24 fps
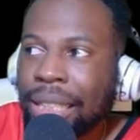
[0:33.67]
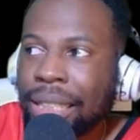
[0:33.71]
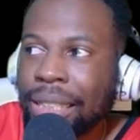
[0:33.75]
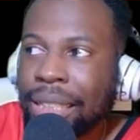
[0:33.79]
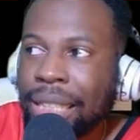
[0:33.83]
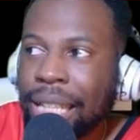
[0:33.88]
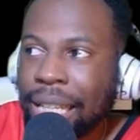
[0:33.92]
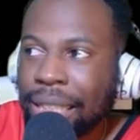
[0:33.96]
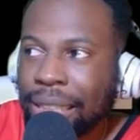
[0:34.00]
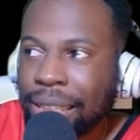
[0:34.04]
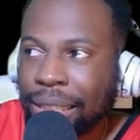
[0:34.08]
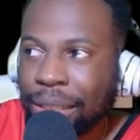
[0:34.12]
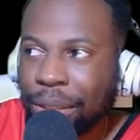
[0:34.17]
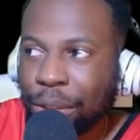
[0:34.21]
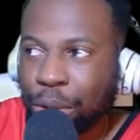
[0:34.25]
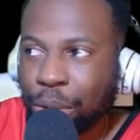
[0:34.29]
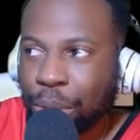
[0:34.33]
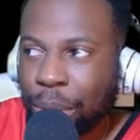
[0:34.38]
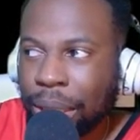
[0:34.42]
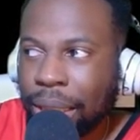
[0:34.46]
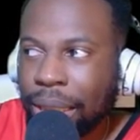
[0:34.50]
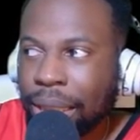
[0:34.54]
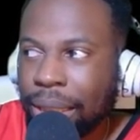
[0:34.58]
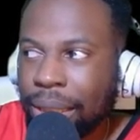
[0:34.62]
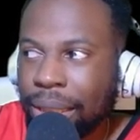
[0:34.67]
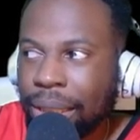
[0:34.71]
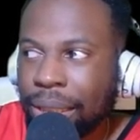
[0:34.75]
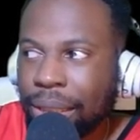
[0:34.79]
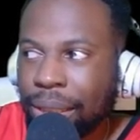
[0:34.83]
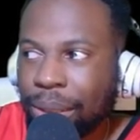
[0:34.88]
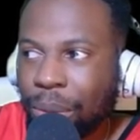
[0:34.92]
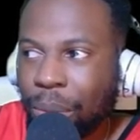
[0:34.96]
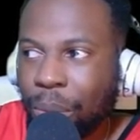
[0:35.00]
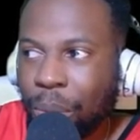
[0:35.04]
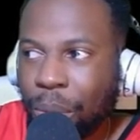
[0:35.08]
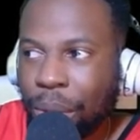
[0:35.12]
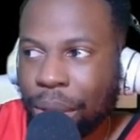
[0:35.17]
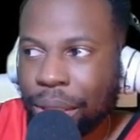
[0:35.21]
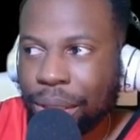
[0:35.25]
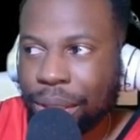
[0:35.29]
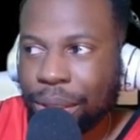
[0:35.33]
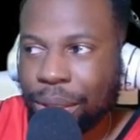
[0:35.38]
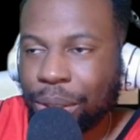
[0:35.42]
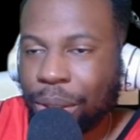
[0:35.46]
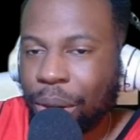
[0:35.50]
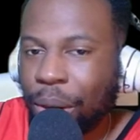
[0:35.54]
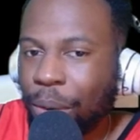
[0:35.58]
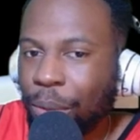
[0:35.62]
that's tricky because the
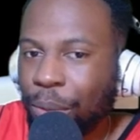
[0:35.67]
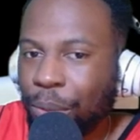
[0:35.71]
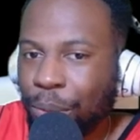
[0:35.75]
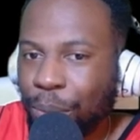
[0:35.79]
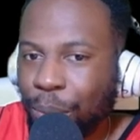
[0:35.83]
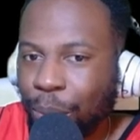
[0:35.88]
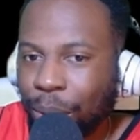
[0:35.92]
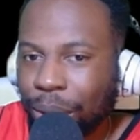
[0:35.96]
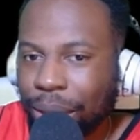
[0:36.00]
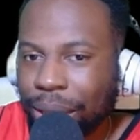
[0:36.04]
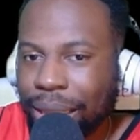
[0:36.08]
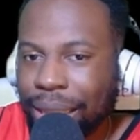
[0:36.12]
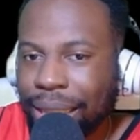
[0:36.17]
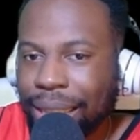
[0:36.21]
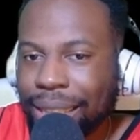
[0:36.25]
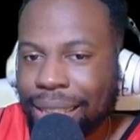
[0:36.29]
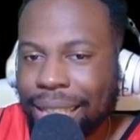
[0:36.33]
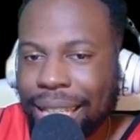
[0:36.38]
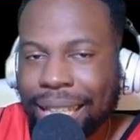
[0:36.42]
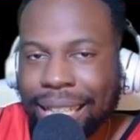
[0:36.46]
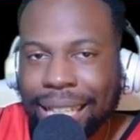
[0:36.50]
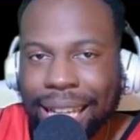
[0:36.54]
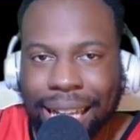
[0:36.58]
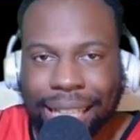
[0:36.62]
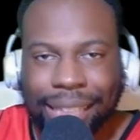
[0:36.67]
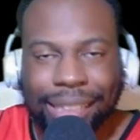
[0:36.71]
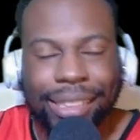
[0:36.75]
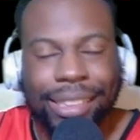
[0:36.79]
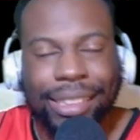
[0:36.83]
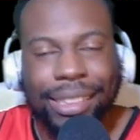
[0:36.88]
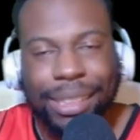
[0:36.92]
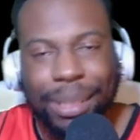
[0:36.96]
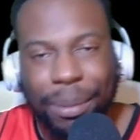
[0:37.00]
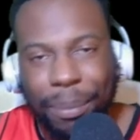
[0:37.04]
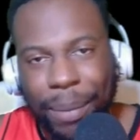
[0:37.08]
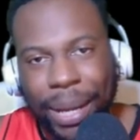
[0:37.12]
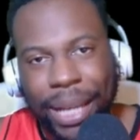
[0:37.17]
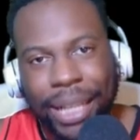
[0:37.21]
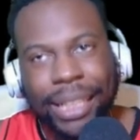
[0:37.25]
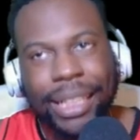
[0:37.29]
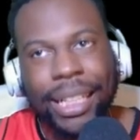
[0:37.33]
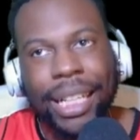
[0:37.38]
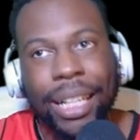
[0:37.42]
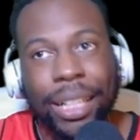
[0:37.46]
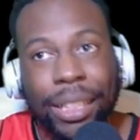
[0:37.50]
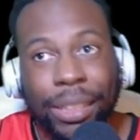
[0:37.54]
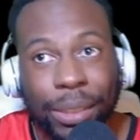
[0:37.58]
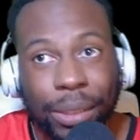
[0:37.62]
Warriors are really, they got the main
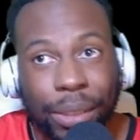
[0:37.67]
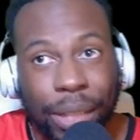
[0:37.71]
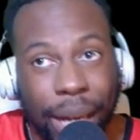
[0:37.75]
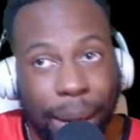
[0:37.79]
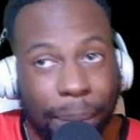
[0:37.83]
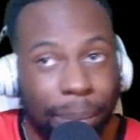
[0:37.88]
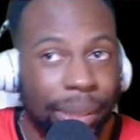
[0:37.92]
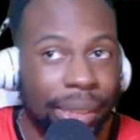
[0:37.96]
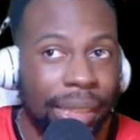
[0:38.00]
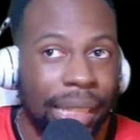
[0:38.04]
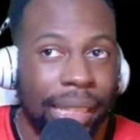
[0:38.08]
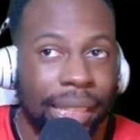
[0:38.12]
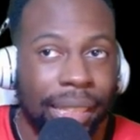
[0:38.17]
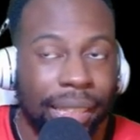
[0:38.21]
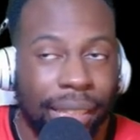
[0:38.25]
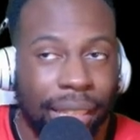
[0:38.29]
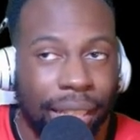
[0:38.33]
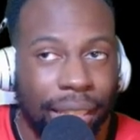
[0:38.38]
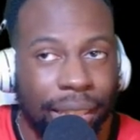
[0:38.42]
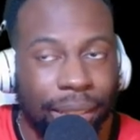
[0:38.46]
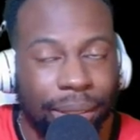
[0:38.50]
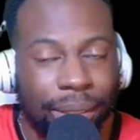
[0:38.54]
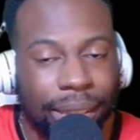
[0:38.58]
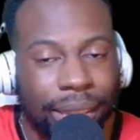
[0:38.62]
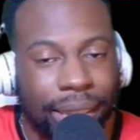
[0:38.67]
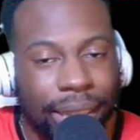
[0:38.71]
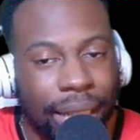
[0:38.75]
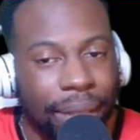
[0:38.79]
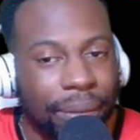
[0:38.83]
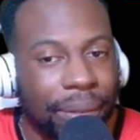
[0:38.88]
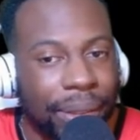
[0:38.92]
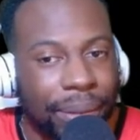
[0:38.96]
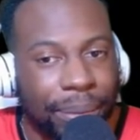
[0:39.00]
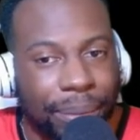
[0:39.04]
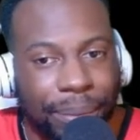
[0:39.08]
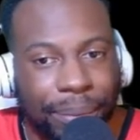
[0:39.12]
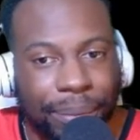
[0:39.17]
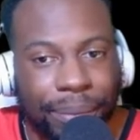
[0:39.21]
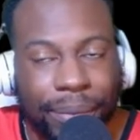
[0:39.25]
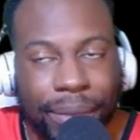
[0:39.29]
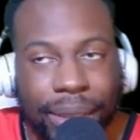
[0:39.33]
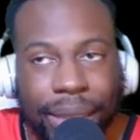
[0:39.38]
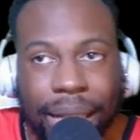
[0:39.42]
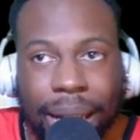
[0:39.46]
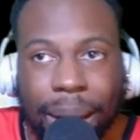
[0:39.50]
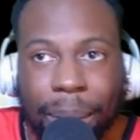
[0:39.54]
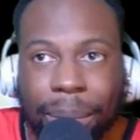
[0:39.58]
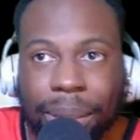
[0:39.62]
character. I'm going to say the Thunder in seven.
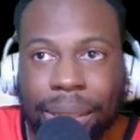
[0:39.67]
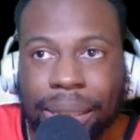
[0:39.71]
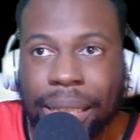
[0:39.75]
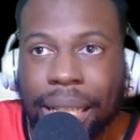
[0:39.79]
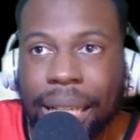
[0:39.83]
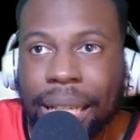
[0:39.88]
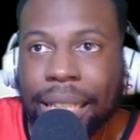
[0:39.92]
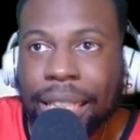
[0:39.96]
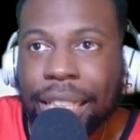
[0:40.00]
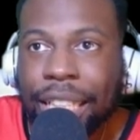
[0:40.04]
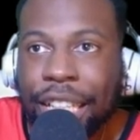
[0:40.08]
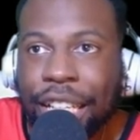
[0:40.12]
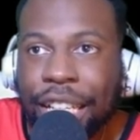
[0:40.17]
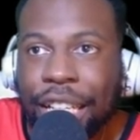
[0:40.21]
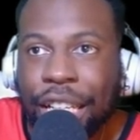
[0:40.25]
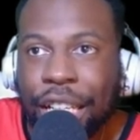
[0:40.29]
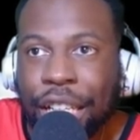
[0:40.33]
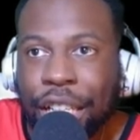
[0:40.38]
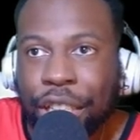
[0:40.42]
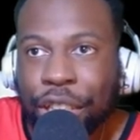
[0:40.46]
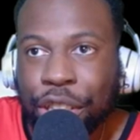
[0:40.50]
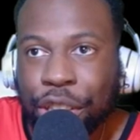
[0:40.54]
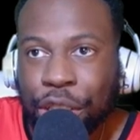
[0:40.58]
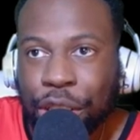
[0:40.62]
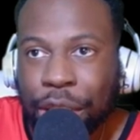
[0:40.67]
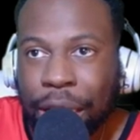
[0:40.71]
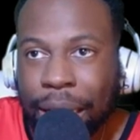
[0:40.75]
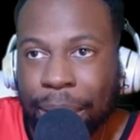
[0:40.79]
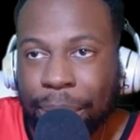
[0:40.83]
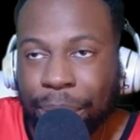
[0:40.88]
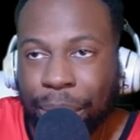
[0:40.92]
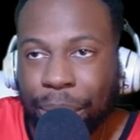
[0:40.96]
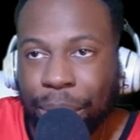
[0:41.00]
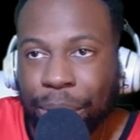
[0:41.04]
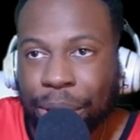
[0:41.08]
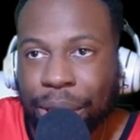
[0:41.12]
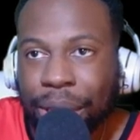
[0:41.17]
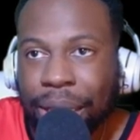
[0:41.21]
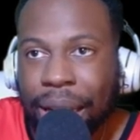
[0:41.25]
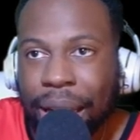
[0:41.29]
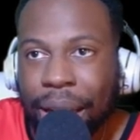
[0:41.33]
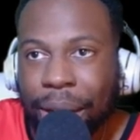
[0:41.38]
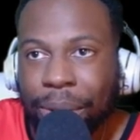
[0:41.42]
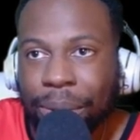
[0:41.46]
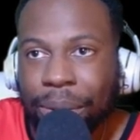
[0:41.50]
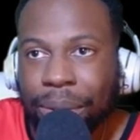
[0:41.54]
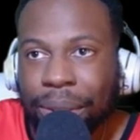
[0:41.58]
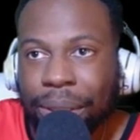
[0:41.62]
I'm going to say Shea pulls it
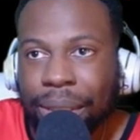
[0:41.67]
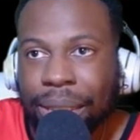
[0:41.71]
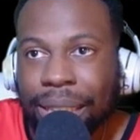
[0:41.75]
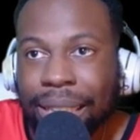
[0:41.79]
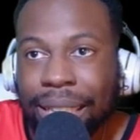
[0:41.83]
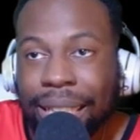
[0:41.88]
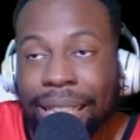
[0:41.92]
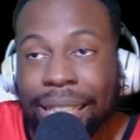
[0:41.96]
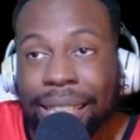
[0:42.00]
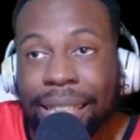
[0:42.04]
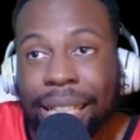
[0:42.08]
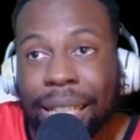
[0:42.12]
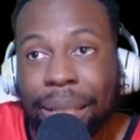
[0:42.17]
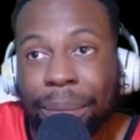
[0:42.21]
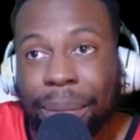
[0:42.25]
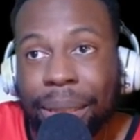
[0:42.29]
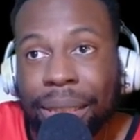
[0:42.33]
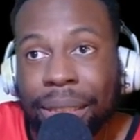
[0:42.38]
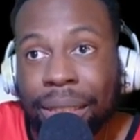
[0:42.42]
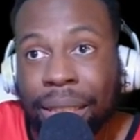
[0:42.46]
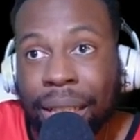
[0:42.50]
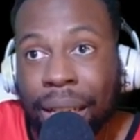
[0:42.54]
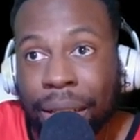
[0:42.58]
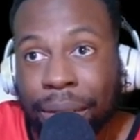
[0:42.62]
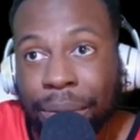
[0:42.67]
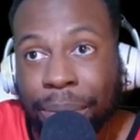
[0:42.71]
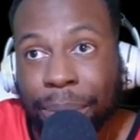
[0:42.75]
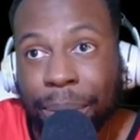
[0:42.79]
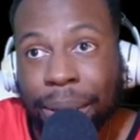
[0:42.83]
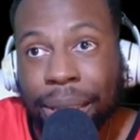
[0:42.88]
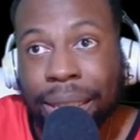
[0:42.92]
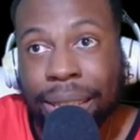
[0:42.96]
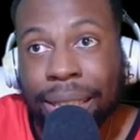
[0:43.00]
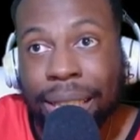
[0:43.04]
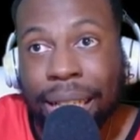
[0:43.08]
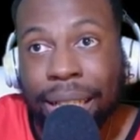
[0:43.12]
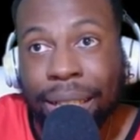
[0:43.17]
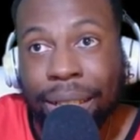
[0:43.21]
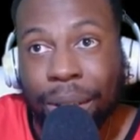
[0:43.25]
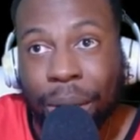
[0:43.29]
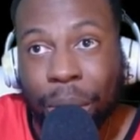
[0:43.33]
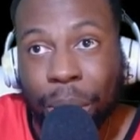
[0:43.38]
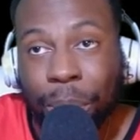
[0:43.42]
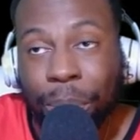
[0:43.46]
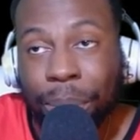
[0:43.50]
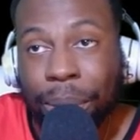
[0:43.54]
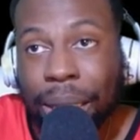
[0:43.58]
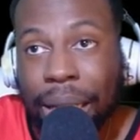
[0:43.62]
out. It's going to be tough because I
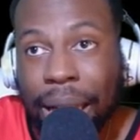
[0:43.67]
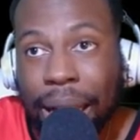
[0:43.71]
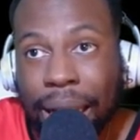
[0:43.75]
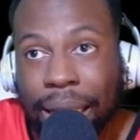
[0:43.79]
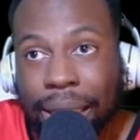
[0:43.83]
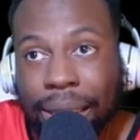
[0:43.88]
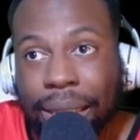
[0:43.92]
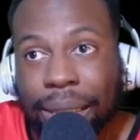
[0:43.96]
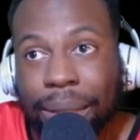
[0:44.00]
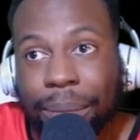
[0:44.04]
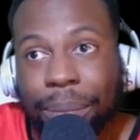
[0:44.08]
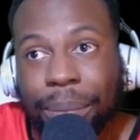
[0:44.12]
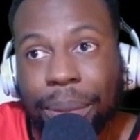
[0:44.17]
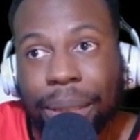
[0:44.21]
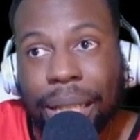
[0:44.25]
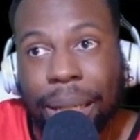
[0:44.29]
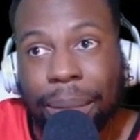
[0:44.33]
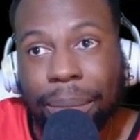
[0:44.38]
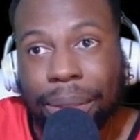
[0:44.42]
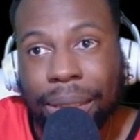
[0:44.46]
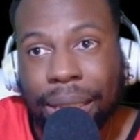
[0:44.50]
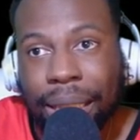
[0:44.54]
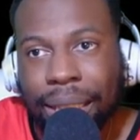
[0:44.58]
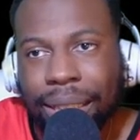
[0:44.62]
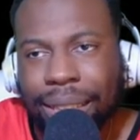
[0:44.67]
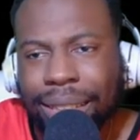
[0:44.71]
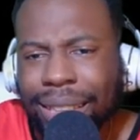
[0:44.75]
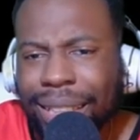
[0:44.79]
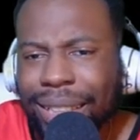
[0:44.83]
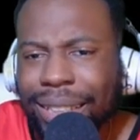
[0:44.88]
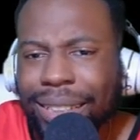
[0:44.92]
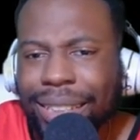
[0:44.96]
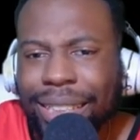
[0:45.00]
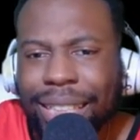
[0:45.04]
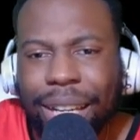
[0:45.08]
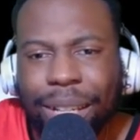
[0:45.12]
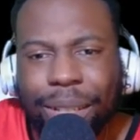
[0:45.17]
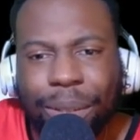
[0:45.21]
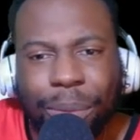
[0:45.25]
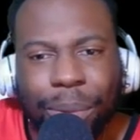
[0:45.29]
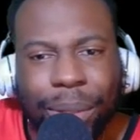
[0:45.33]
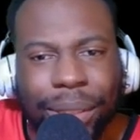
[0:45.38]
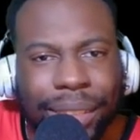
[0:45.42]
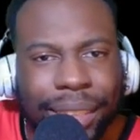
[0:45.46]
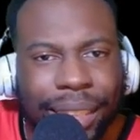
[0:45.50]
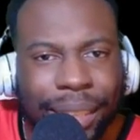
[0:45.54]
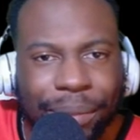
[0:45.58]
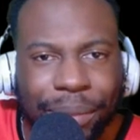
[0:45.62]
know plot. But I'm going to say the Thunder, y'all the
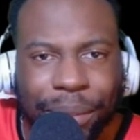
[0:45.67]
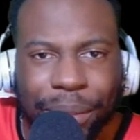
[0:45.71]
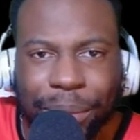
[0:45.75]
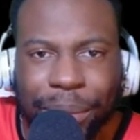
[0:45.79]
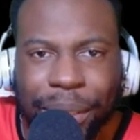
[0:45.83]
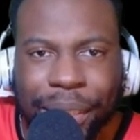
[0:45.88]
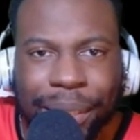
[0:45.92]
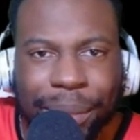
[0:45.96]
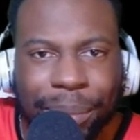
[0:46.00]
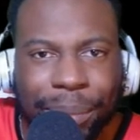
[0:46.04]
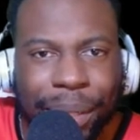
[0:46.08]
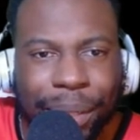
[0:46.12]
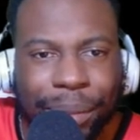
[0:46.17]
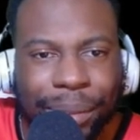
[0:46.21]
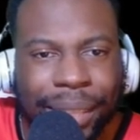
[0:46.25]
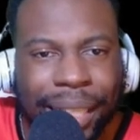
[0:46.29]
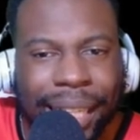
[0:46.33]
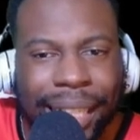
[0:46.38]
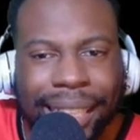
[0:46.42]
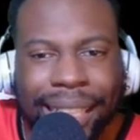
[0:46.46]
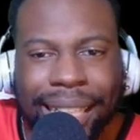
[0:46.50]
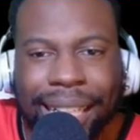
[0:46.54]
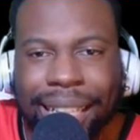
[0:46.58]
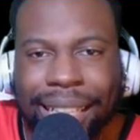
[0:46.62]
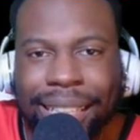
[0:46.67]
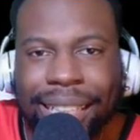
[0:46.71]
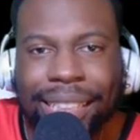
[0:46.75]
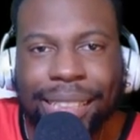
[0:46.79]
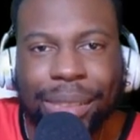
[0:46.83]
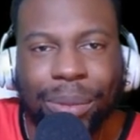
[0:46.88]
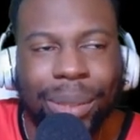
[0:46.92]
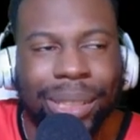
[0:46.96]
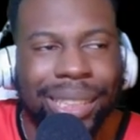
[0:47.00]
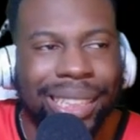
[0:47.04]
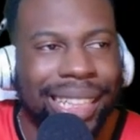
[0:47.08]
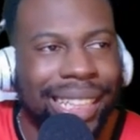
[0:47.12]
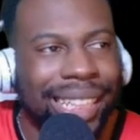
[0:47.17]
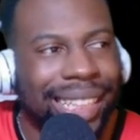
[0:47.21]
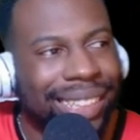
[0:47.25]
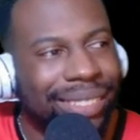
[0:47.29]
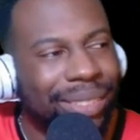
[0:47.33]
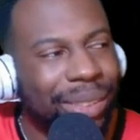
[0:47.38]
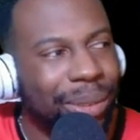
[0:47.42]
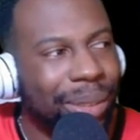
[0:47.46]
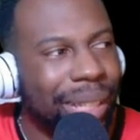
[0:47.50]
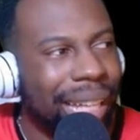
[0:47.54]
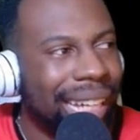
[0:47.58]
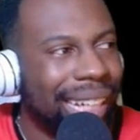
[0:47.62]
one seed for a reason, bro. Take care. It's one thing
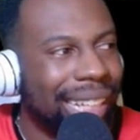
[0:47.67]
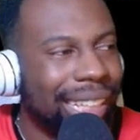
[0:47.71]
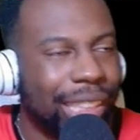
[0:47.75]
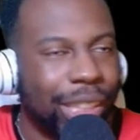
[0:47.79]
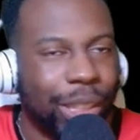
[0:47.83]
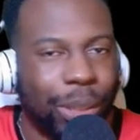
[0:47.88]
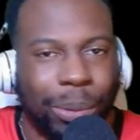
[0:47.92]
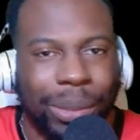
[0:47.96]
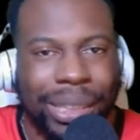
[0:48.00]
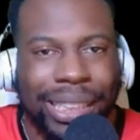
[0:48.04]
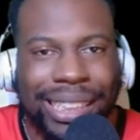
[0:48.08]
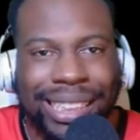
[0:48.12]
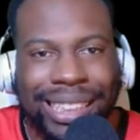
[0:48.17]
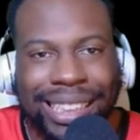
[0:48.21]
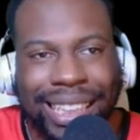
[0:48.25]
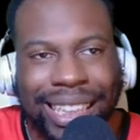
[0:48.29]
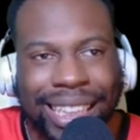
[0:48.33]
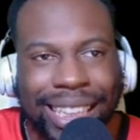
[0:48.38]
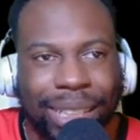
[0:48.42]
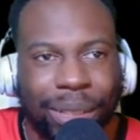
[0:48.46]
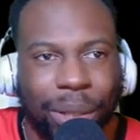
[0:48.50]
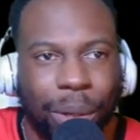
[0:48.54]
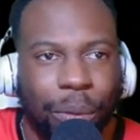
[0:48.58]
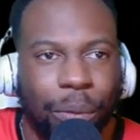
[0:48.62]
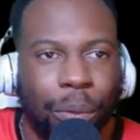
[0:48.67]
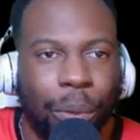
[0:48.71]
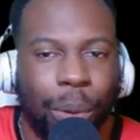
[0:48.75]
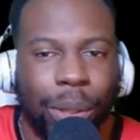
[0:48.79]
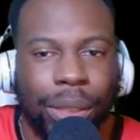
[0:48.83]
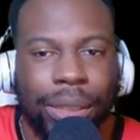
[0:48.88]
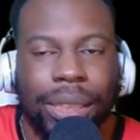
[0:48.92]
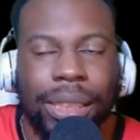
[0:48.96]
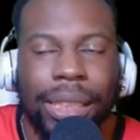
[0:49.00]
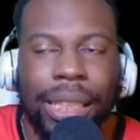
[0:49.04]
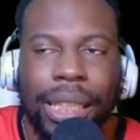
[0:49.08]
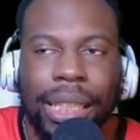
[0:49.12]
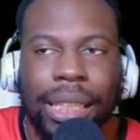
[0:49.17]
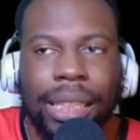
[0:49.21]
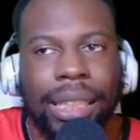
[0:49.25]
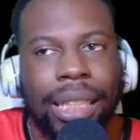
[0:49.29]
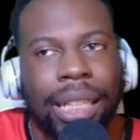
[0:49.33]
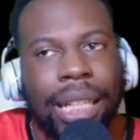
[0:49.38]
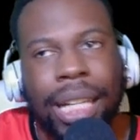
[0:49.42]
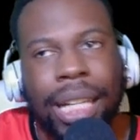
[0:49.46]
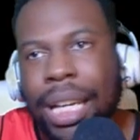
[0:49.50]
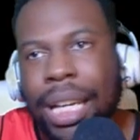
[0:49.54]
if you like a three seed or a four seed.